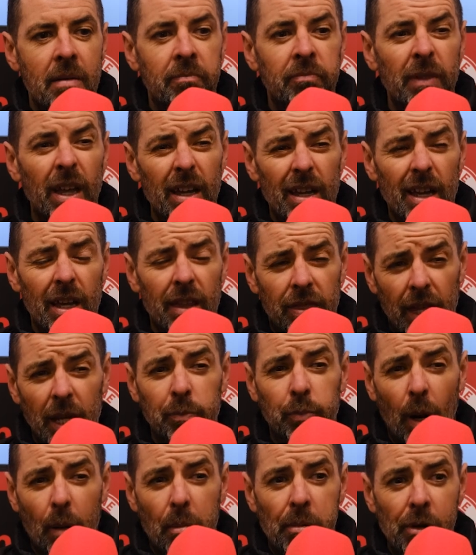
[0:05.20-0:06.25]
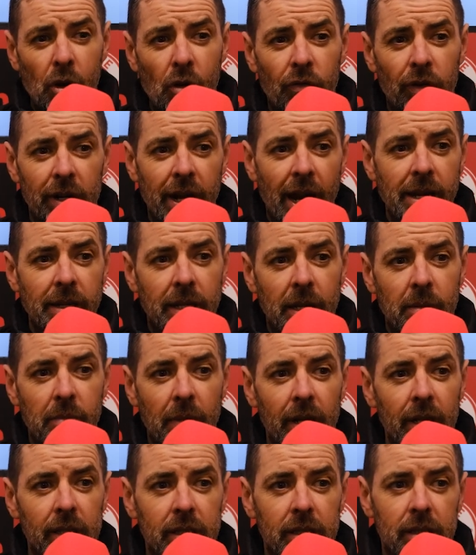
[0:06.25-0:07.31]
I think probably over 90
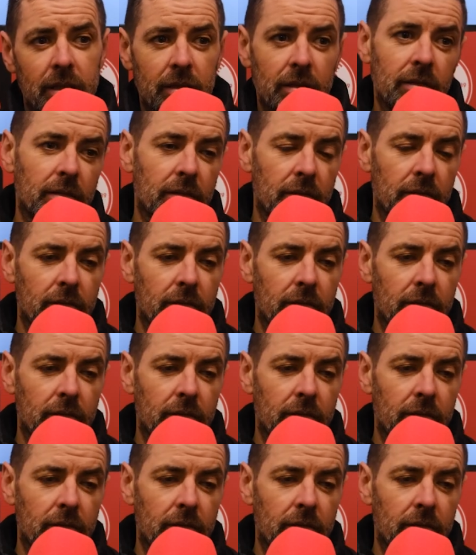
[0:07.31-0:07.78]
minutes